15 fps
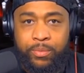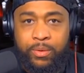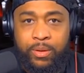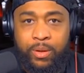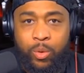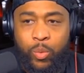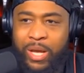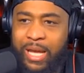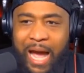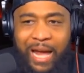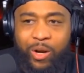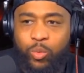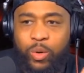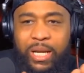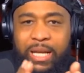We got
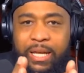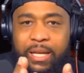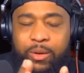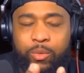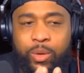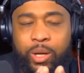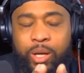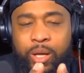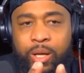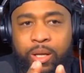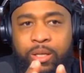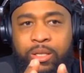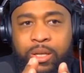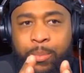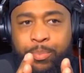to really
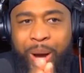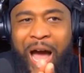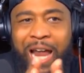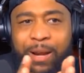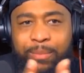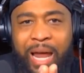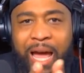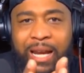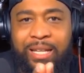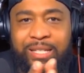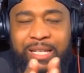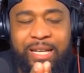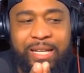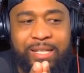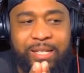The bottom line is
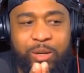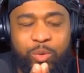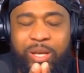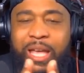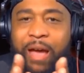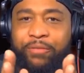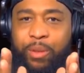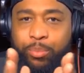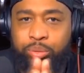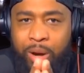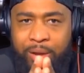this. We have to pray